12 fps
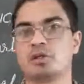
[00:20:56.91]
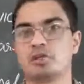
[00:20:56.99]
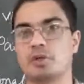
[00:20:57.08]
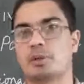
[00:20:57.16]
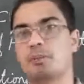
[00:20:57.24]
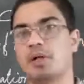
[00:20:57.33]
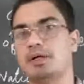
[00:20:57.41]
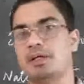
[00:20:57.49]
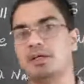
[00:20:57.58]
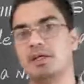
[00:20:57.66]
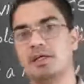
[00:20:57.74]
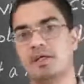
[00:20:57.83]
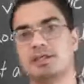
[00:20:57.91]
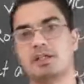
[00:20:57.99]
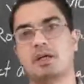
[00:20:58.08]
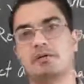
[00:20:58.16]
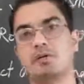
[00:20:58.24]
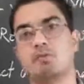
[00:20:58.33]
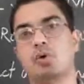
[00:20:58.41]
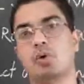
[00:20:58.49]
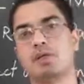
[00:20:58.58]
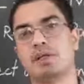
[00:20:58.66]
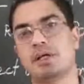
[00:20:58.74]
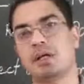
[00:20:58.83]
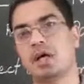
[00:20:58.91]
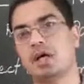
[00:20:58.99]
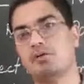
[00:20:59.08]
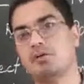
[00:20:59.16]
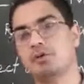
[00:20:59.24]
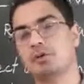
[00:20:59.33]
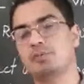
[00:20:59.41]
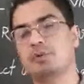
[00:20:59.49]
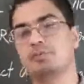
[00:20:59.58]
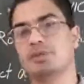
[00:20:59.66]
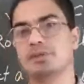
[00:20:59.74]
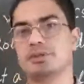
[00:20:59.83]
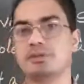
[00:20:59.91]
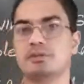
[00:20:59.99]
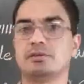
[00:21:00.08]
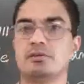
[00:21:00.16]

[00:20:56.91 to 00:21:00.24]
So a party that is having more than half of the members